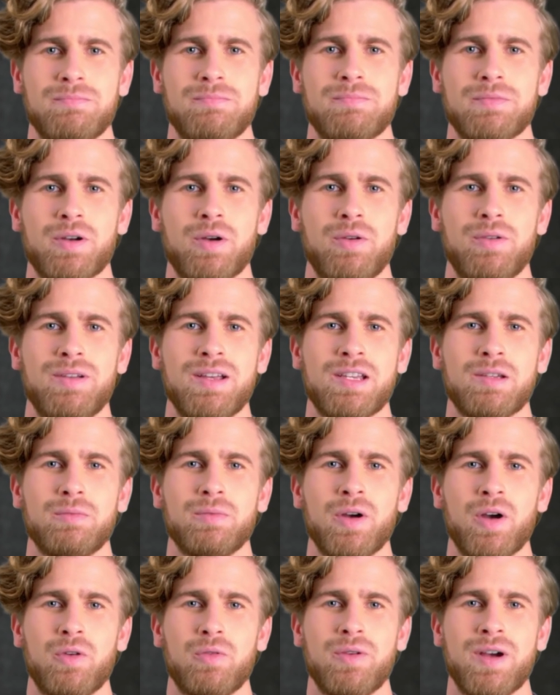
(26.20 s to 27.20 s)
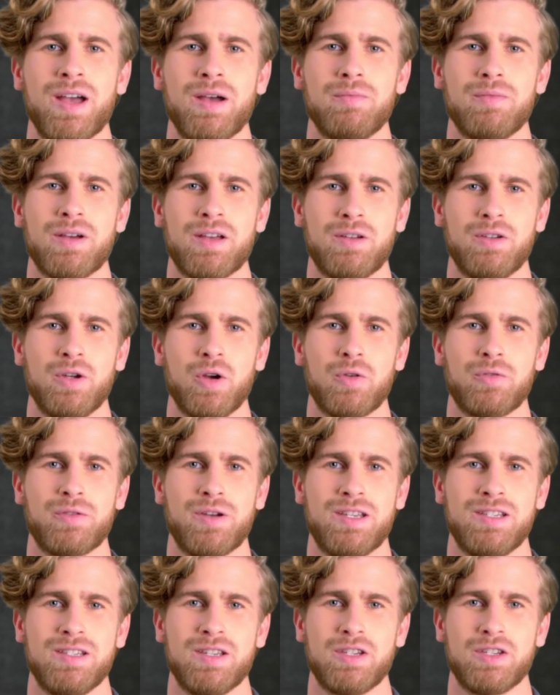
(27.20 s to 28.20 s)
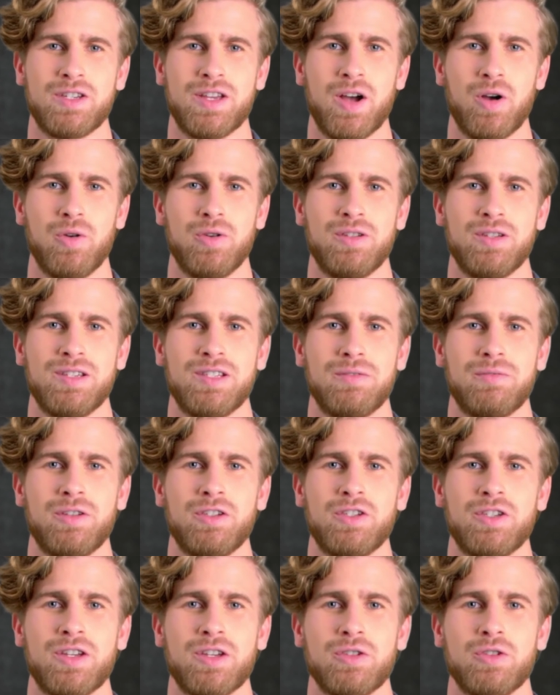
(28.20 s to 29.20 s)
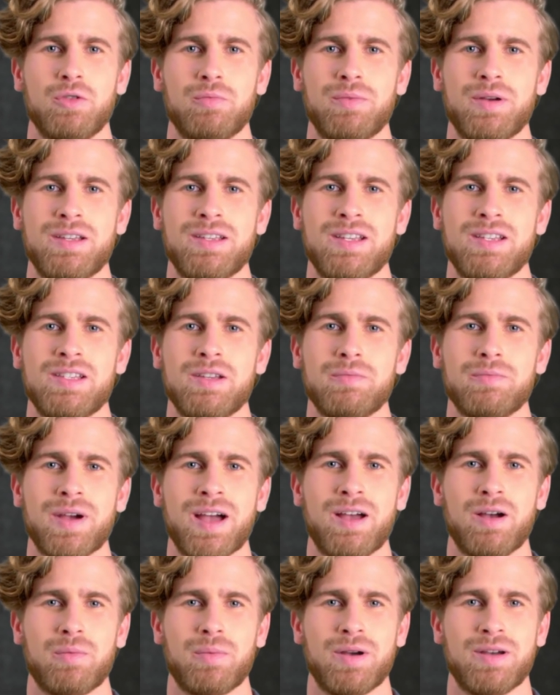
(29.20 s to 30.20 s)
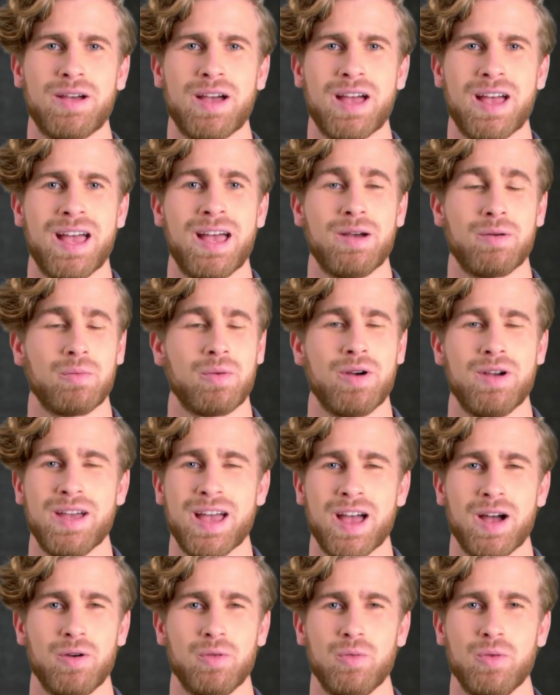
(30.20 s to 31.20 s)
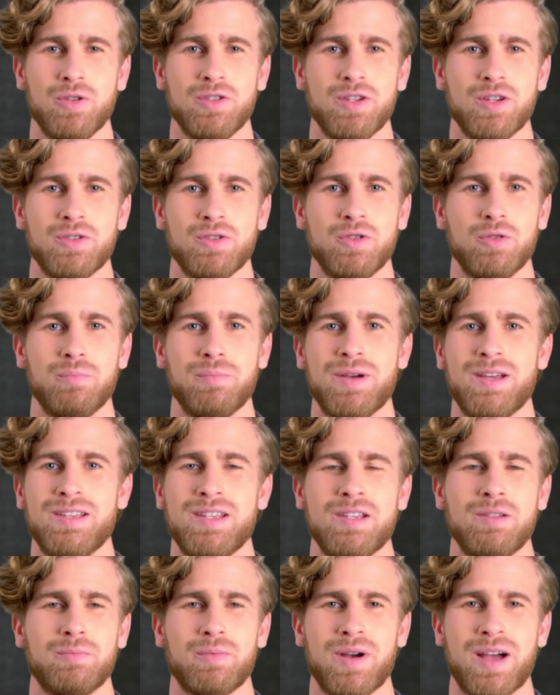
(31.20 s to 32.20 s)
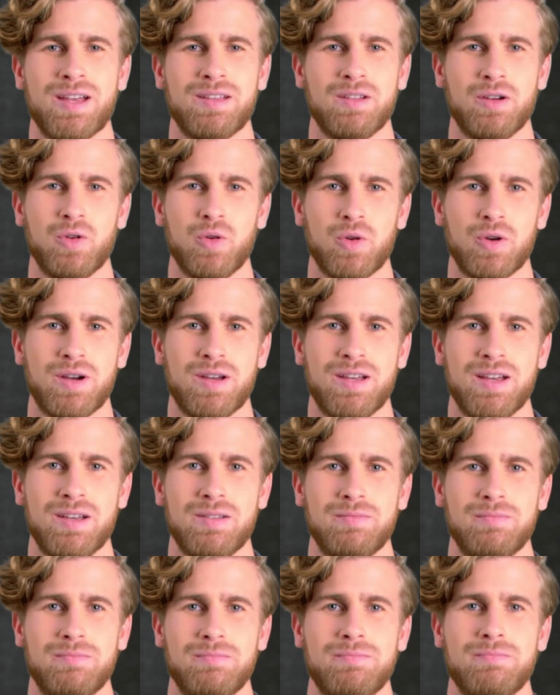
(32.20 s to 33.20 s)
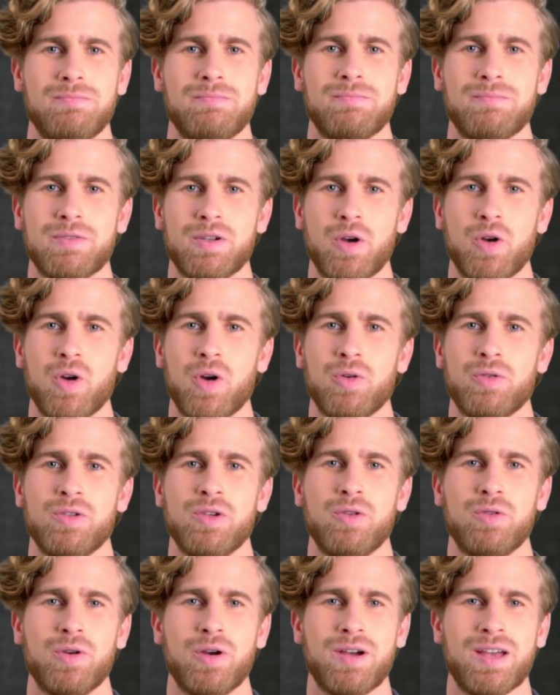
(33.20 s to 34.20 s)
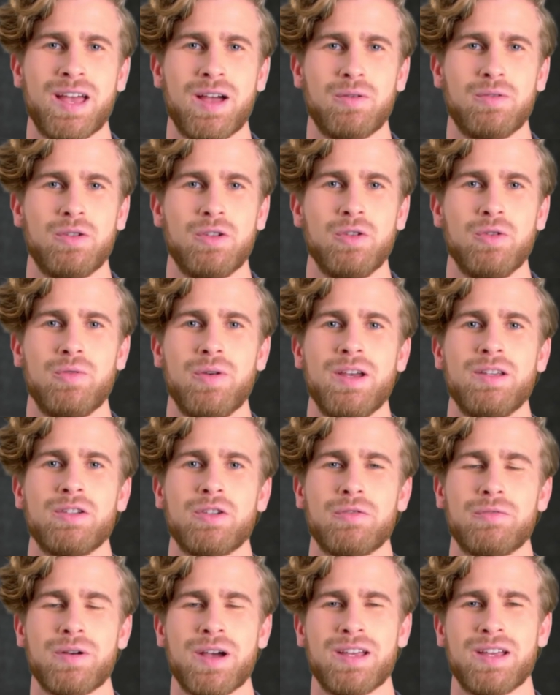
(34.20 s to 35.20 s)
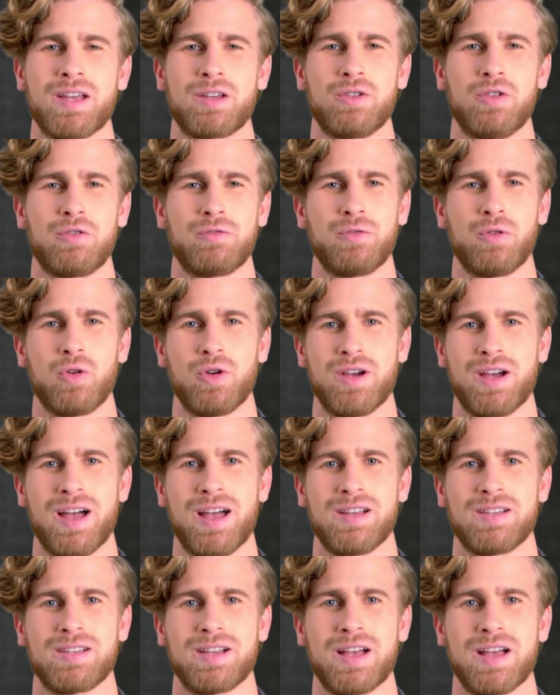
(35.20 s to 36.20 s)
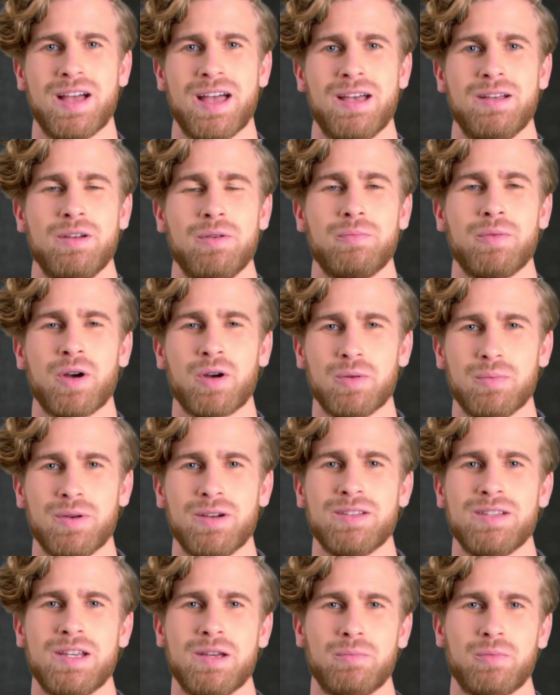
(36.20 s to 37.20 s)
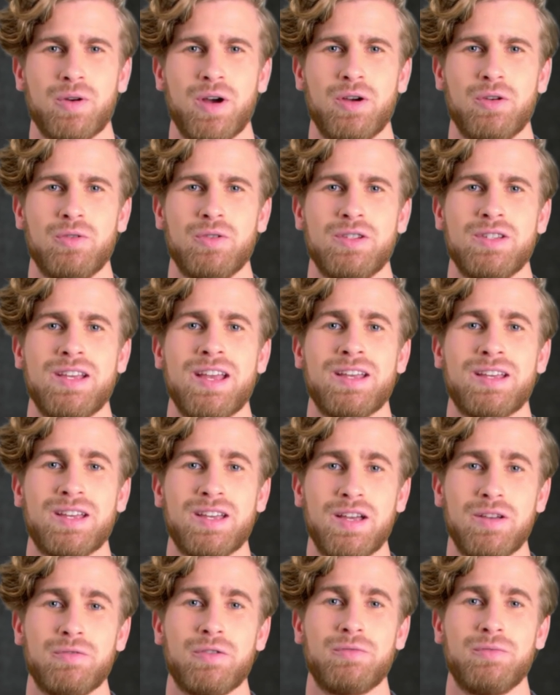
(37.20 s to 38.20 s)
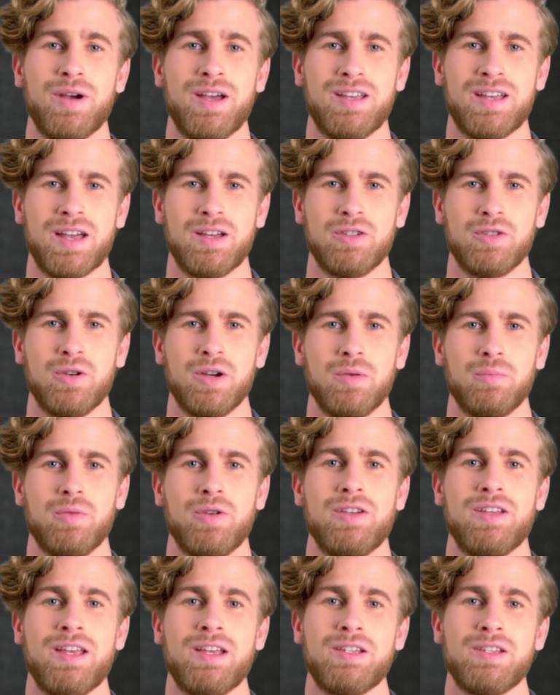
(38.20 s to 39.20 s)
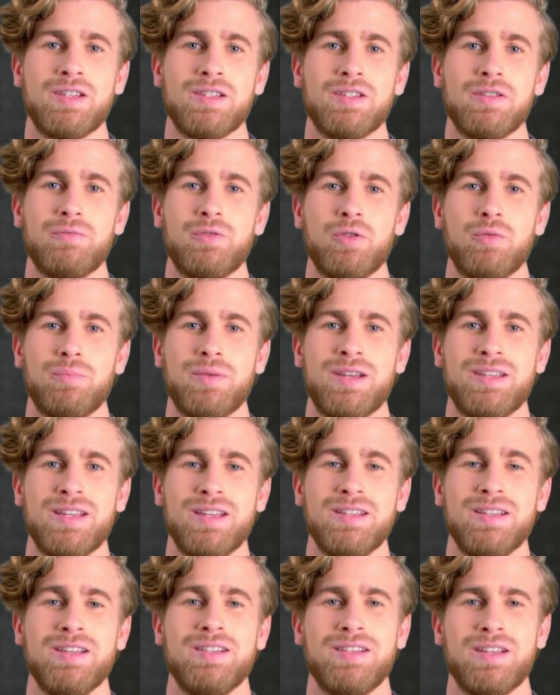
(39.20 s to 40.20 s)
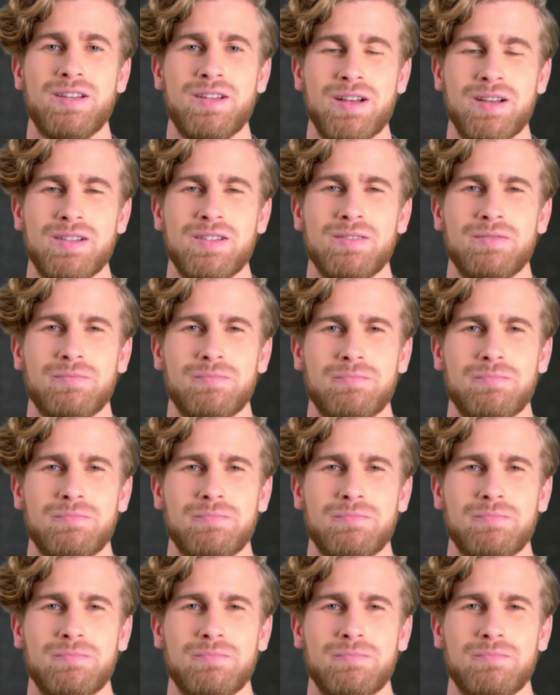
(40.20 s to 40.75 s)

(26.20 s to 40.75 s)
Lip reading: Through this program, you'll face the challenges of a changing business environment and learn how to adjust your business plans accordingly. You'll also learn how to correct your financial forecast and develop a deeper understanding of the financial implications of your business decisions.